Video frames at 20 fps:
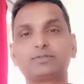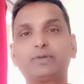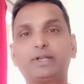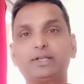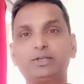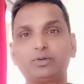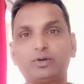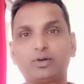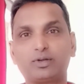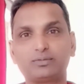When
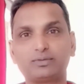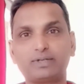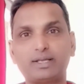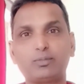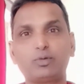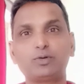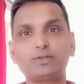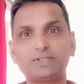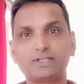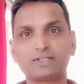your
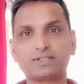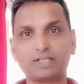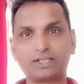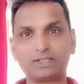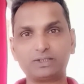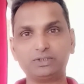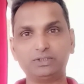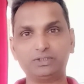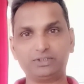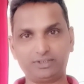emotions
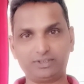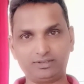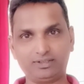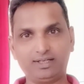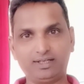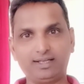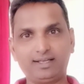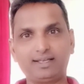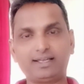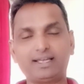are good,
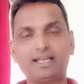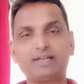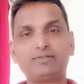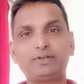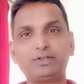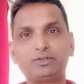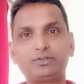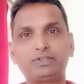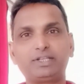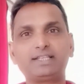and
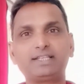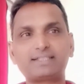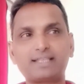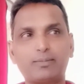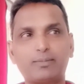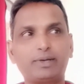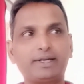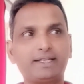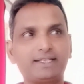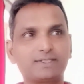when you think
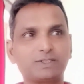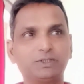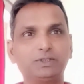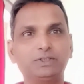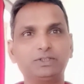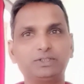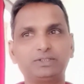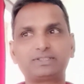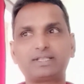somebody is good,